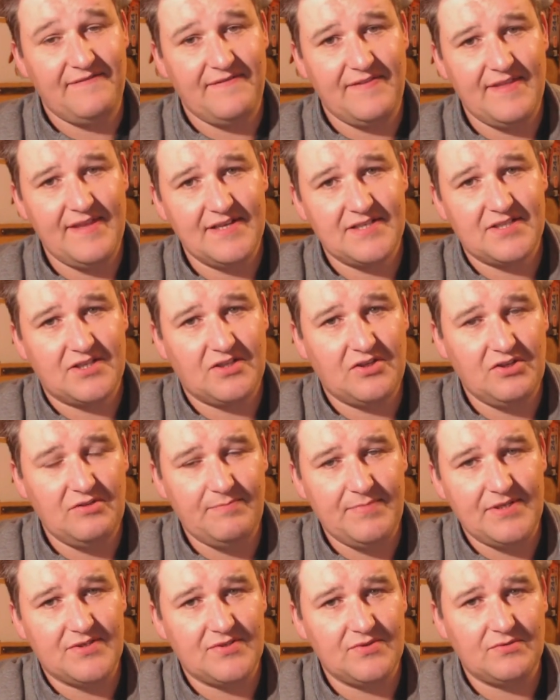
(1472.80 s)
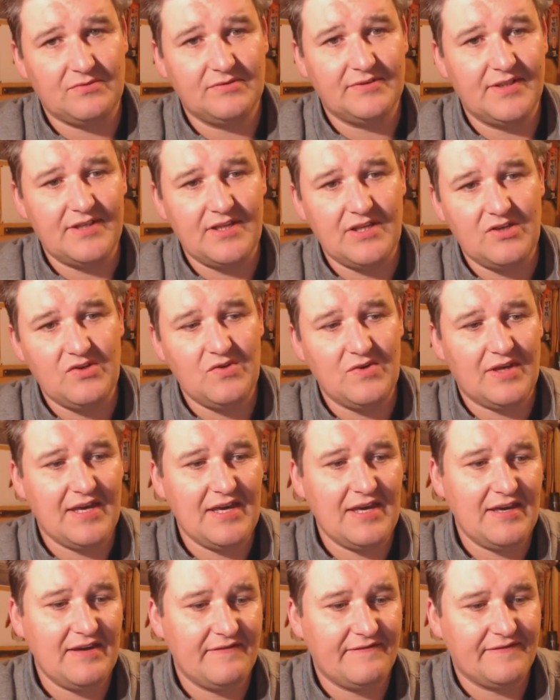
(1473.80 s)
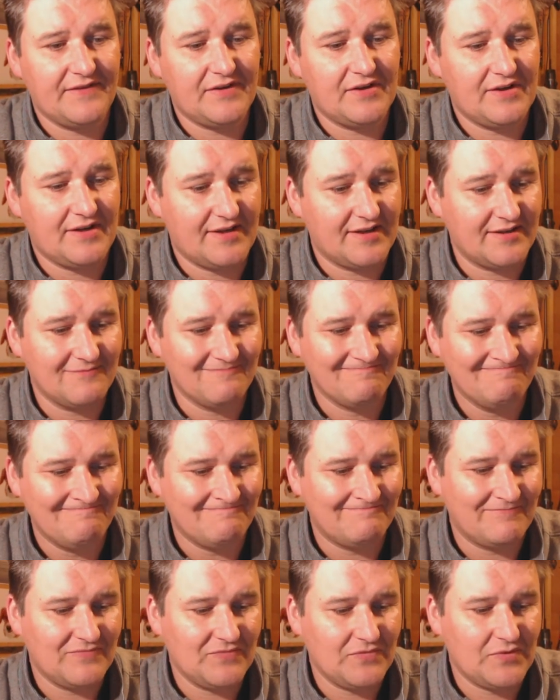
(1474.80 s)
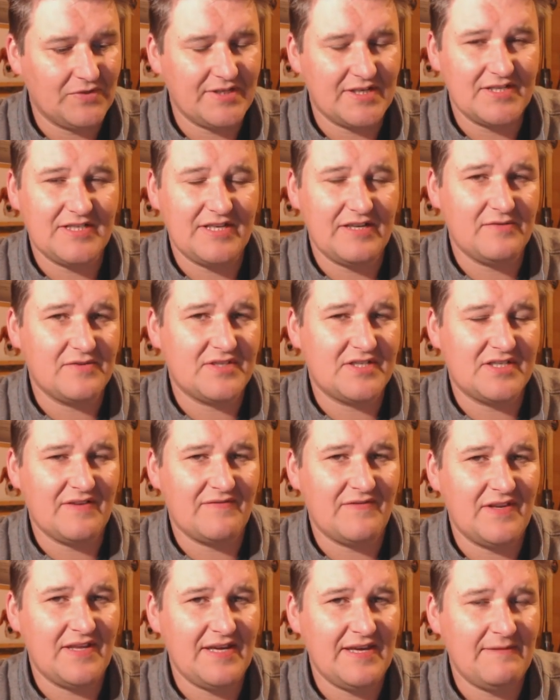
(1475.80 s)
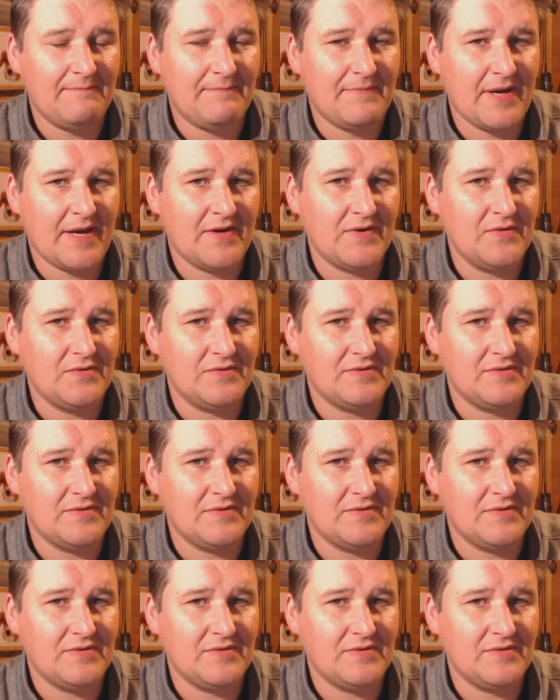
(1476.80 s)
If this could be sold in the UK for, what did I say, it was £78,